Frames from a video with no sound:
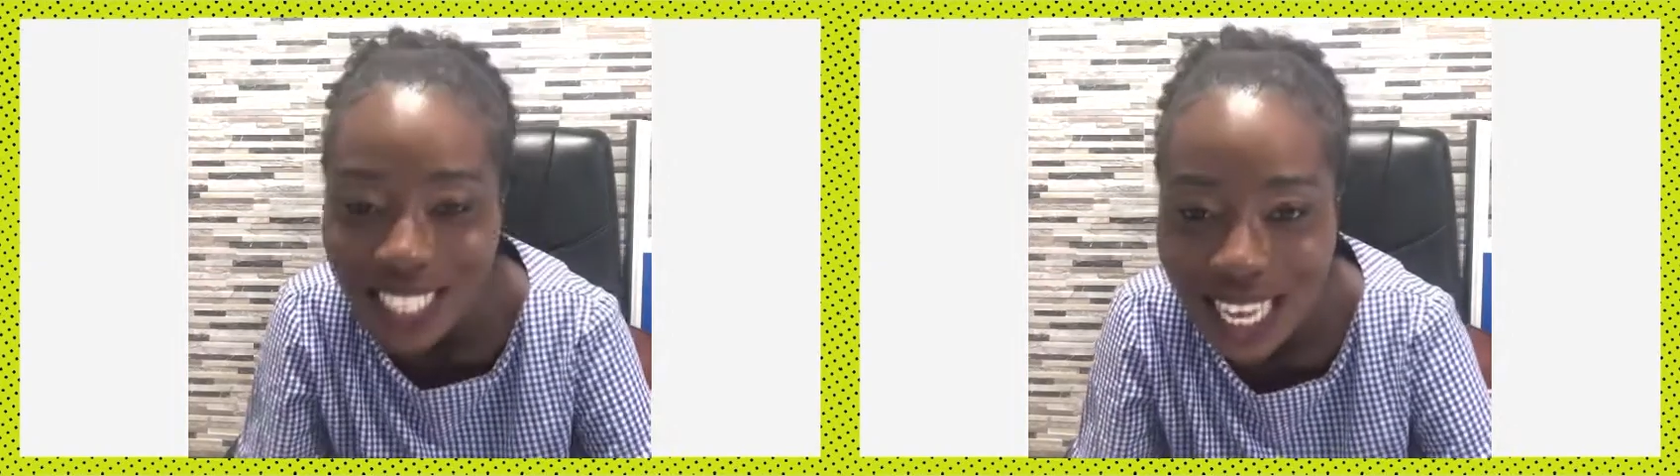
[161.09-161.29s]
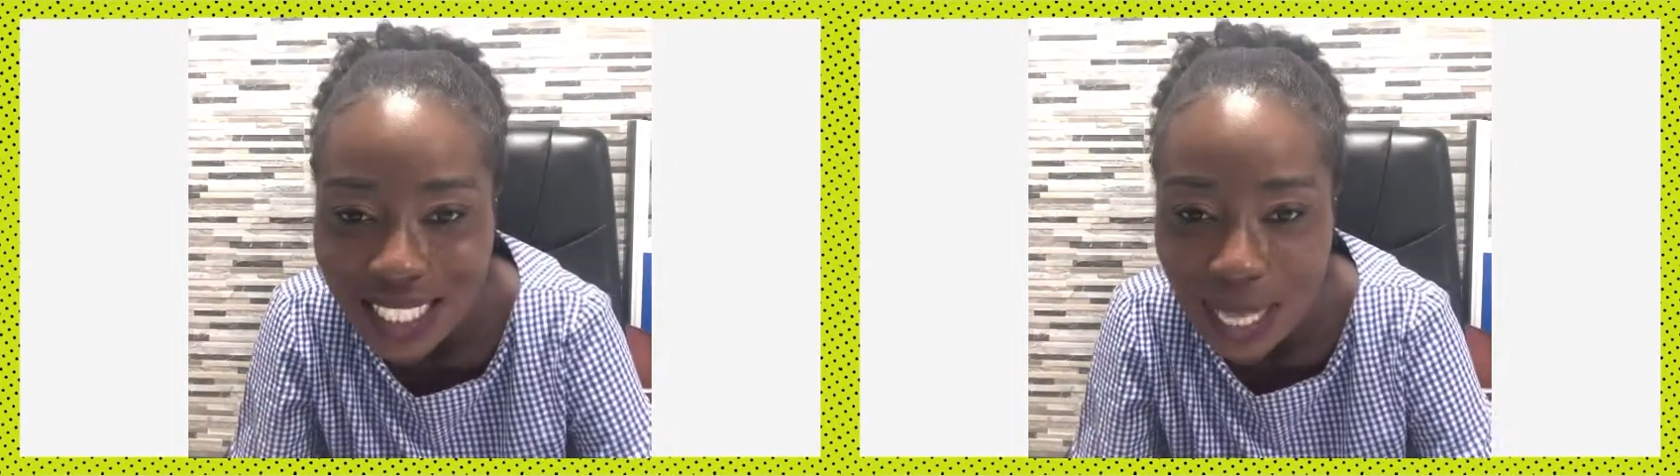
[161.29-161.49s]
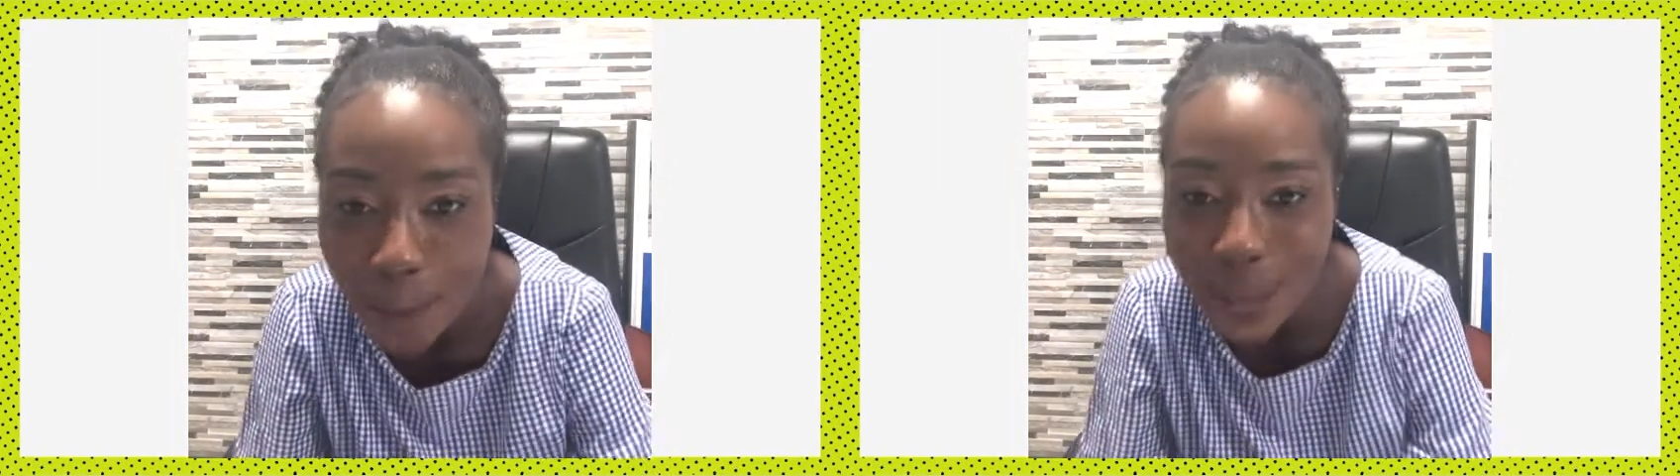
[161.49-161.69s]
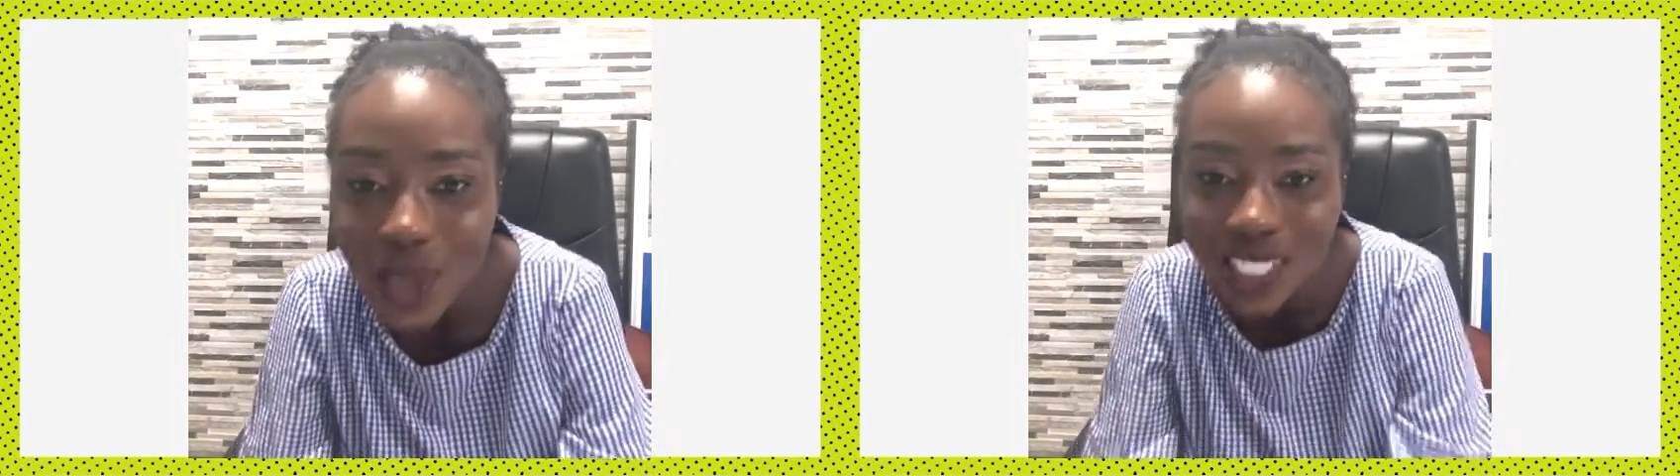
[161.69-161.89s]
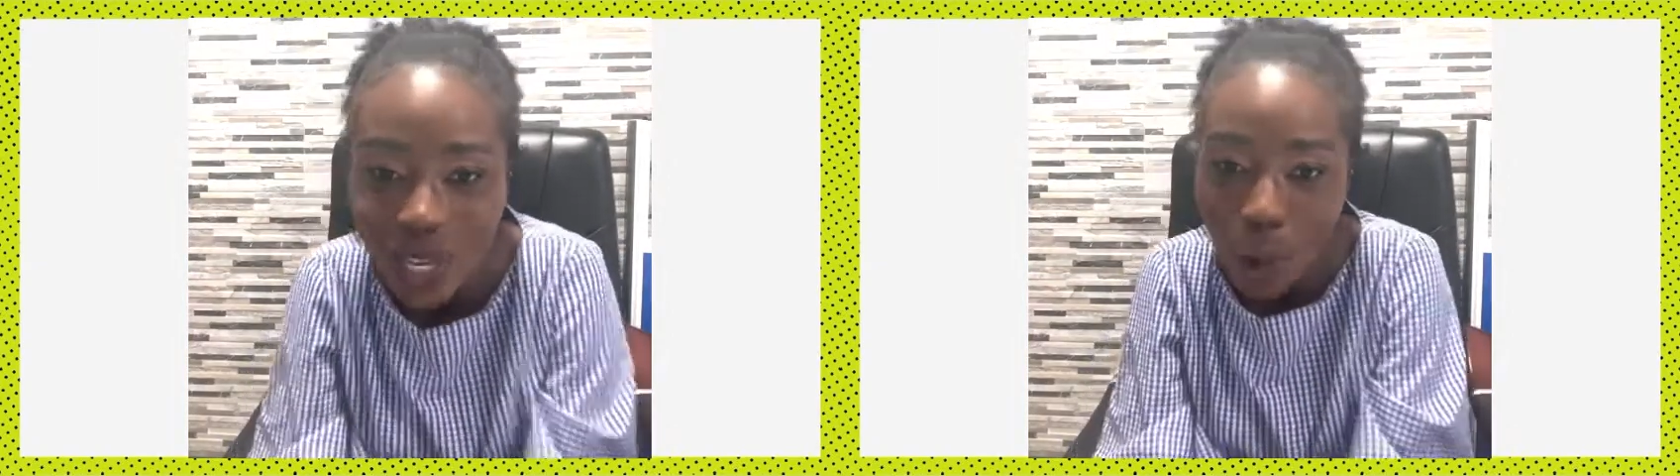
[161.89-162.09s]
that some
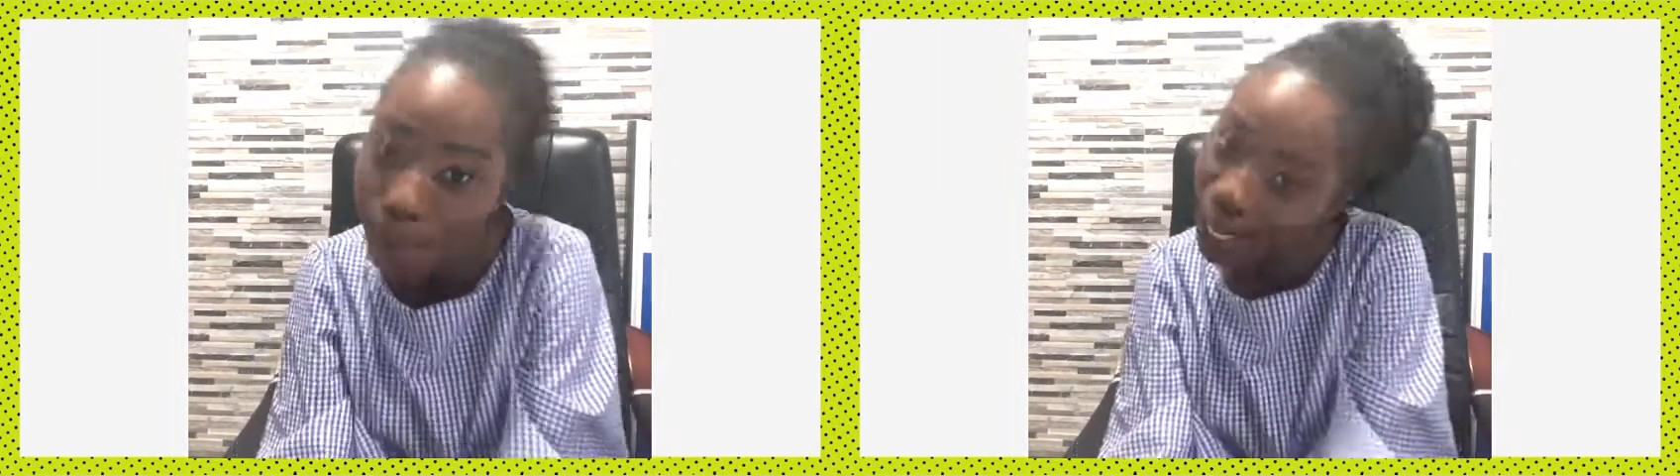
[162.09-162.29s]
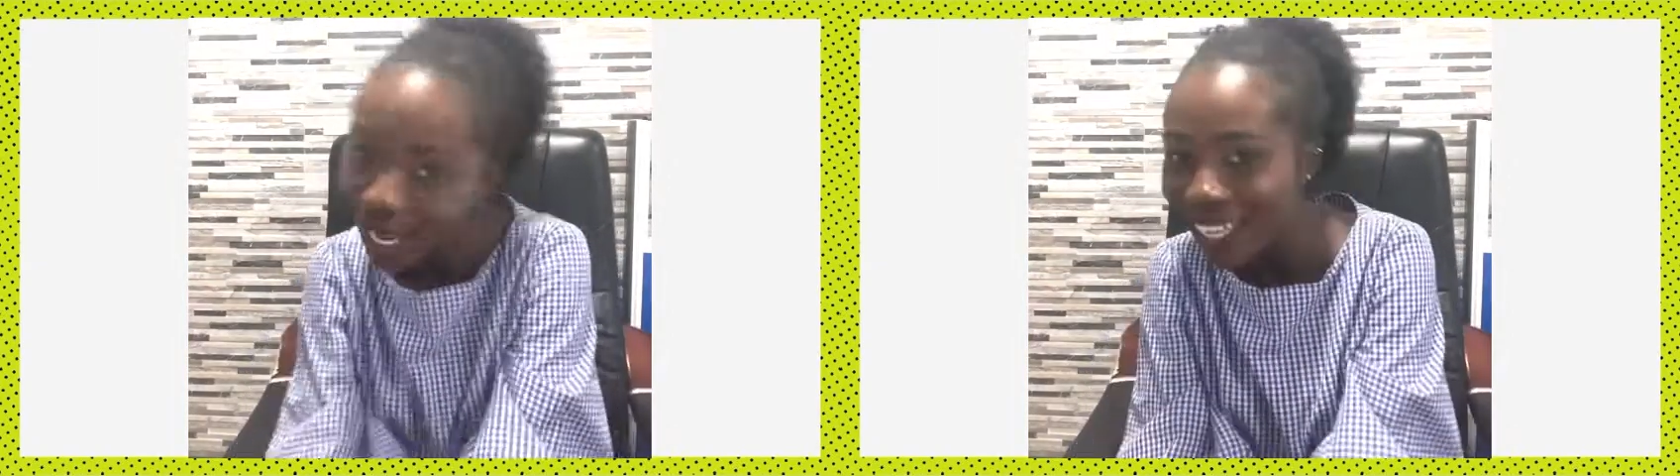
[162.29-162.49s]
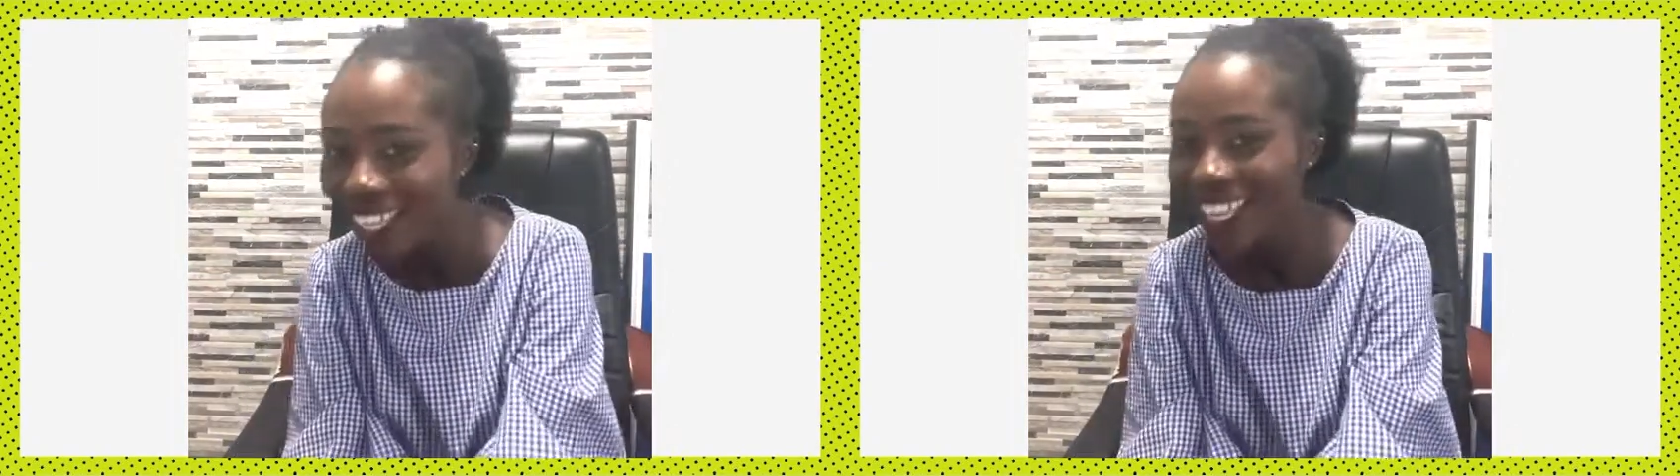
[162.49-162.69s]
music go pie?